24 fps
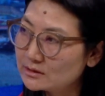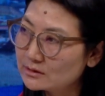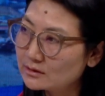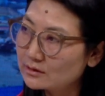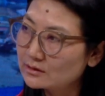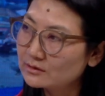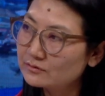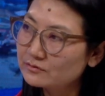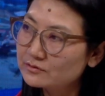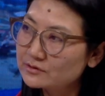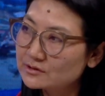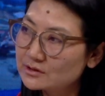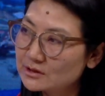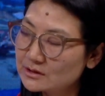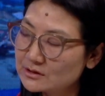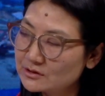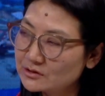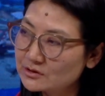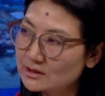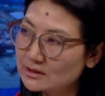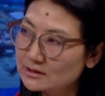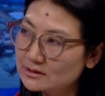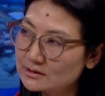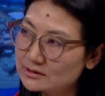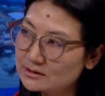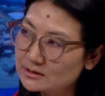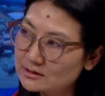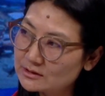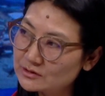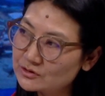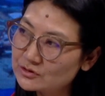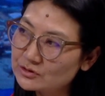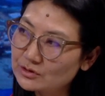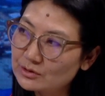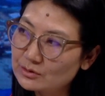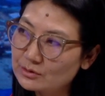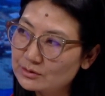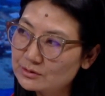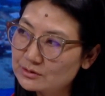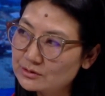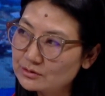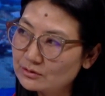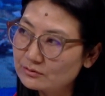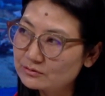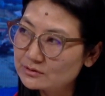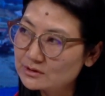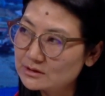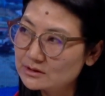the confidentiality and security
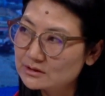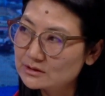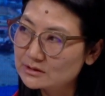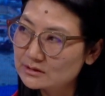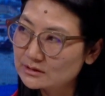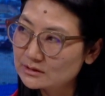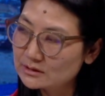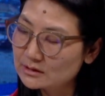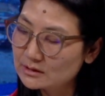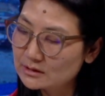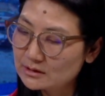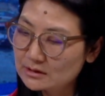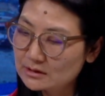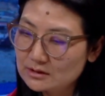of data.